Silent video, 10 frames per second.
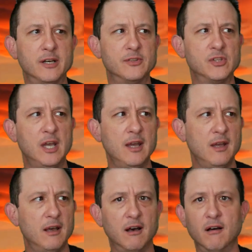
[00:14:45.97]
because
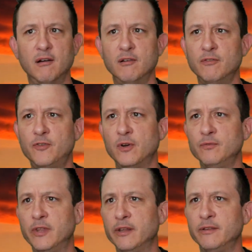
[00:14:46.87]
of
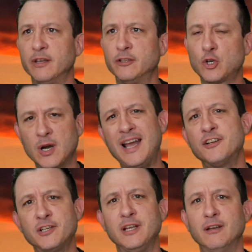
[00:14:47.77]
the
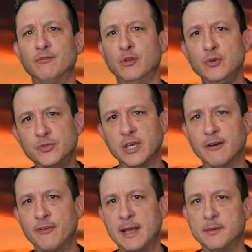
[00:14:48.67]
tragedy of
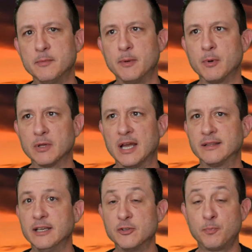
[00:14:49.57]
losing a family member
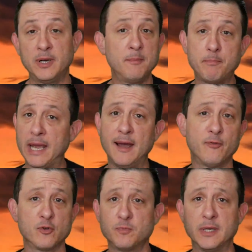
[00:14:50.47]
like this, but it
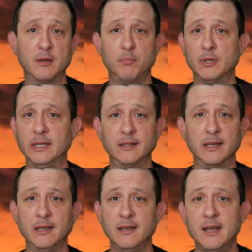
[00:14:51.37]
baffles me
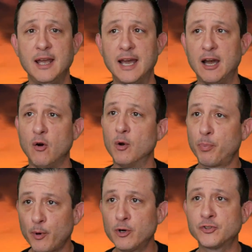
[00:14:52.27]
completely. how a
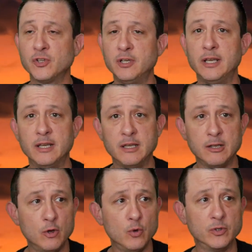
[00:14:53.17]
person
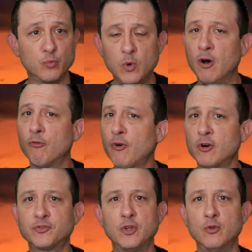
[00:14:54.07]
who is
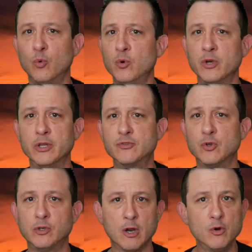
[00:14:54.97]
well-versed in the
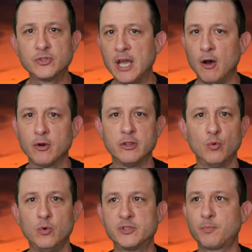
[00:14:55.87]
woods, who goes out in
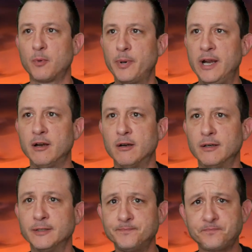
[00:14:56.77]
the woods
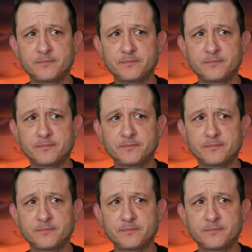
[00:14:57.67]
prepared,